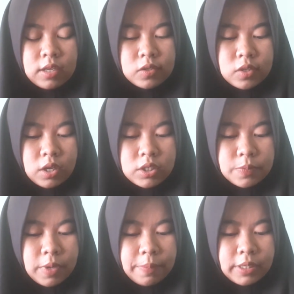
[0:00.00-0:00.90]

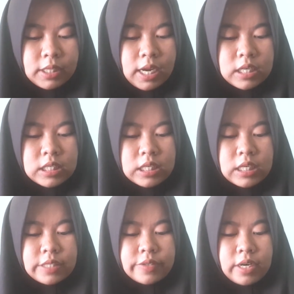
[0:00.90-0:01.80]
Such property are
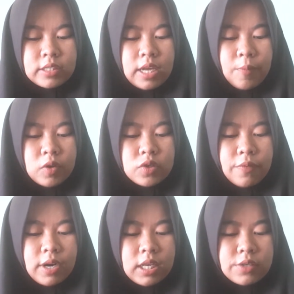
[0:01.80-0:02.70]
generally shared among
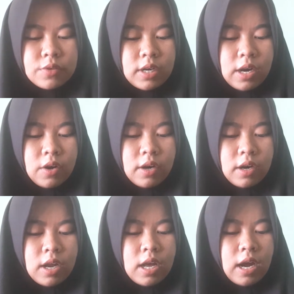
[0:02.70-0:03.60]
several insurers
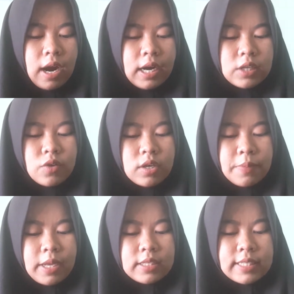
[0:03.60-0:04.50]
or are insured
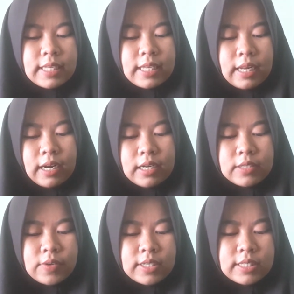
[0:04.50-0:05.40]
by single
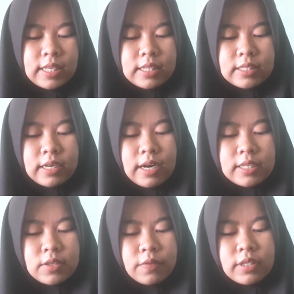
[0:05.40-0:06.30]
insurers than the
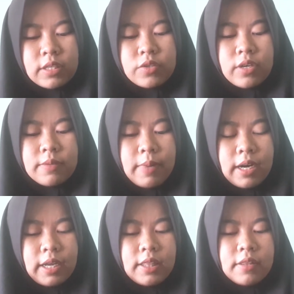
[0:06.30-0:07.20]
rest of the insurance
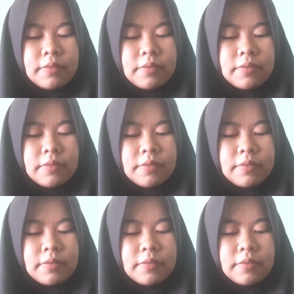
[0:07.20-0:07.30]
market.